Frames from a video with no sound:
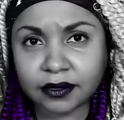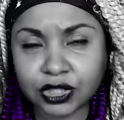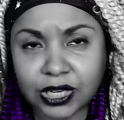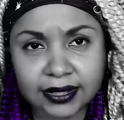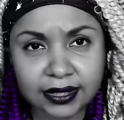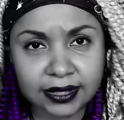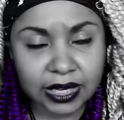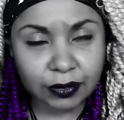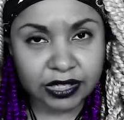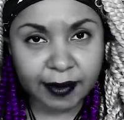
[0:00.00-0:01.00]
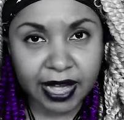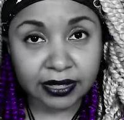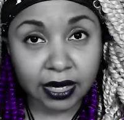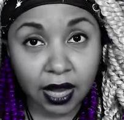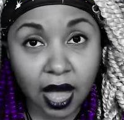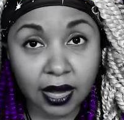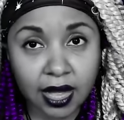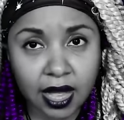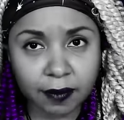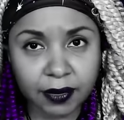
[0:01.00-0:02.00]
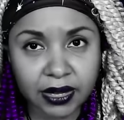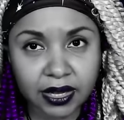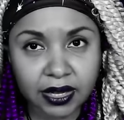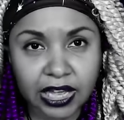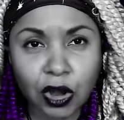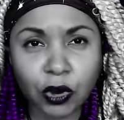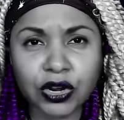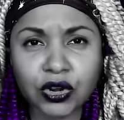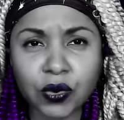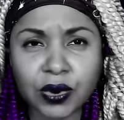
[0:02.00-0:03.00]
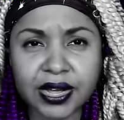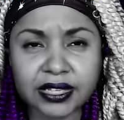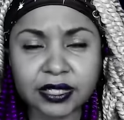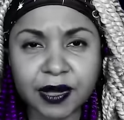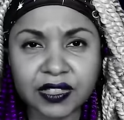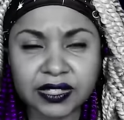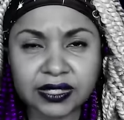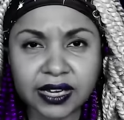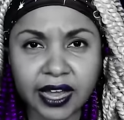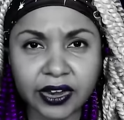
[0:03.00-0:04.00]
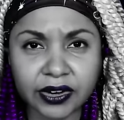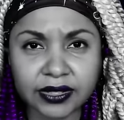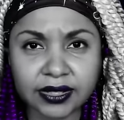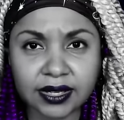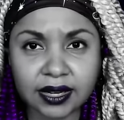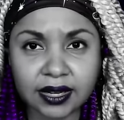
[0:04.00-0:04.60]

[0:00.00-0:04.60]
Just as he was about to lock up, he heard a noise by the stairs.